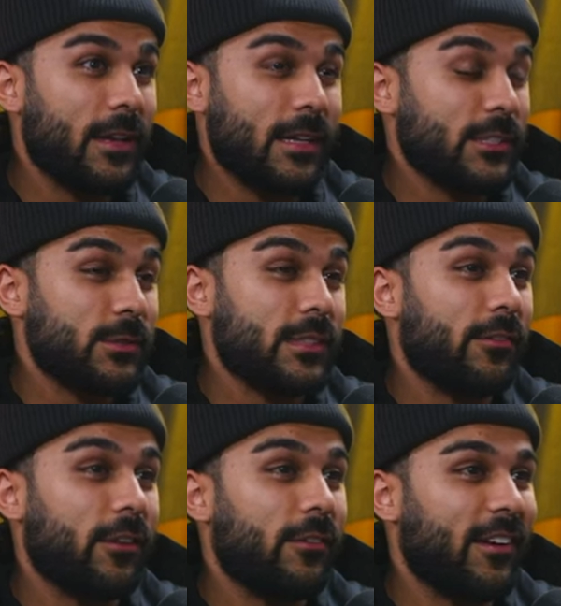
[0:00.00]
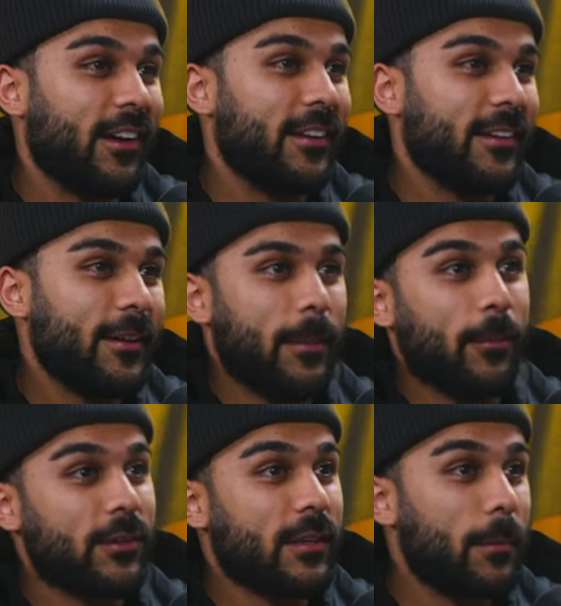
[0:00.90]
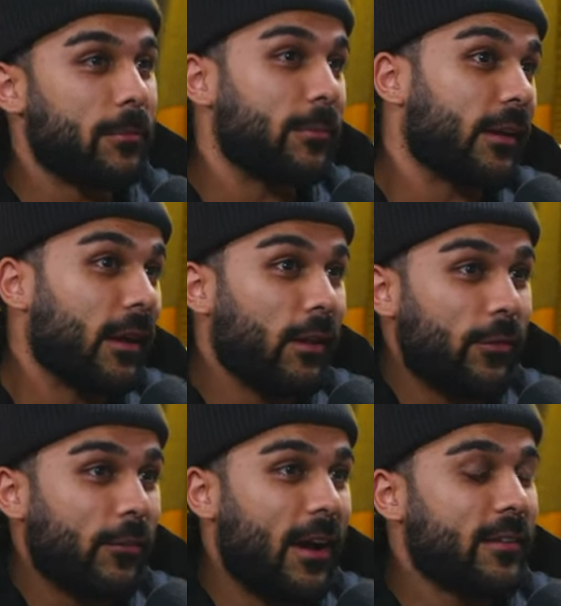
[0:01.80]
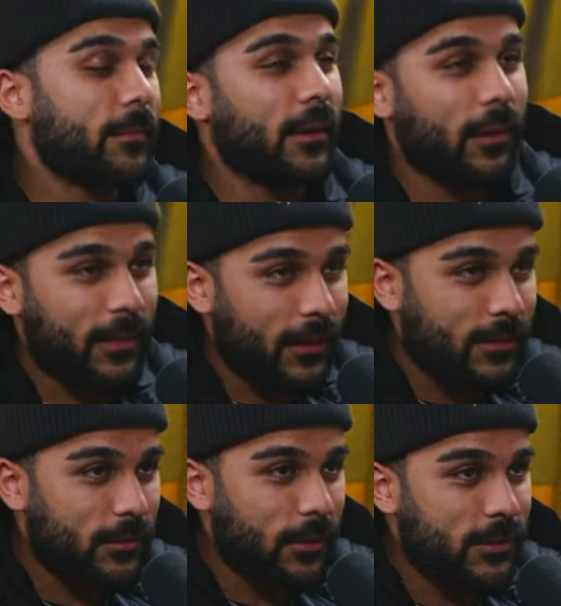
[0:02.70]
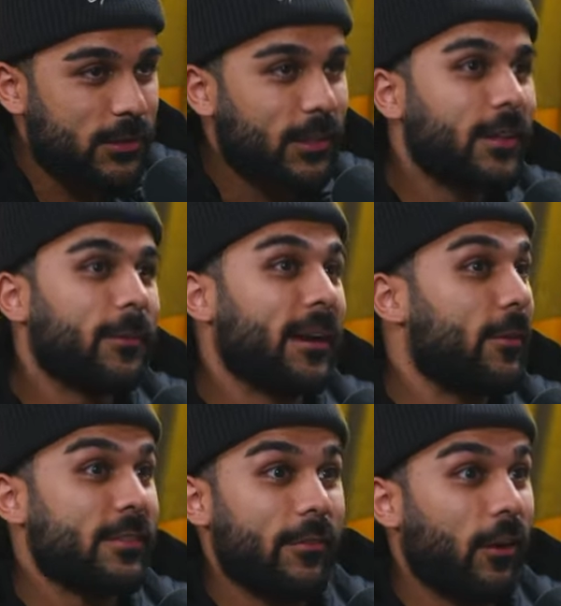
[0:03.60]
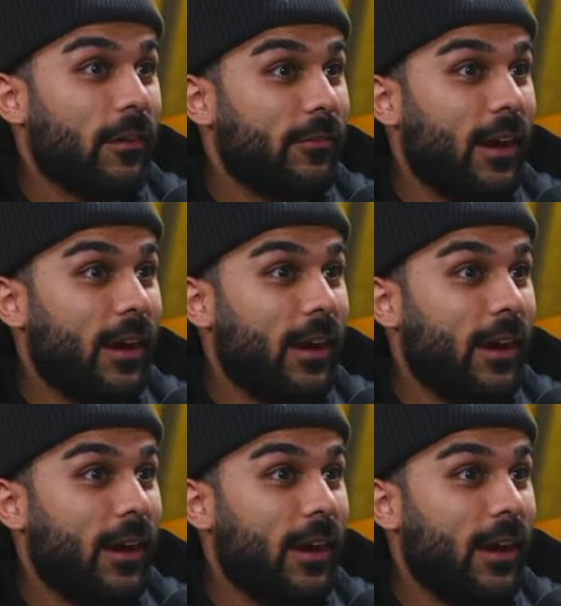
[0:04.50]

I actually was never on Vine. People always come up to me like, I love your Vines. I'm like, oh, thank you so much. But I was never on